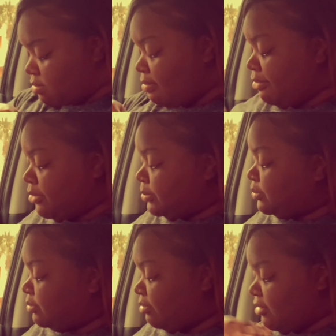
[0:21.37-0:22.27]
say about that
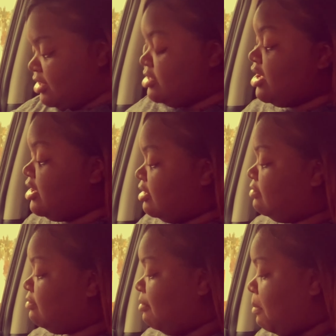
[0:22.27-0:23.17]
man?
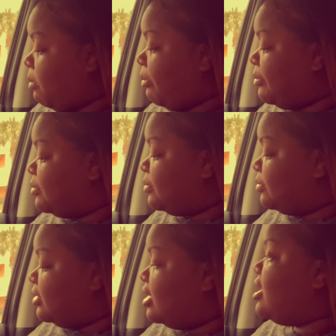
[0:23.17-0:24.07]
Why you call him that? His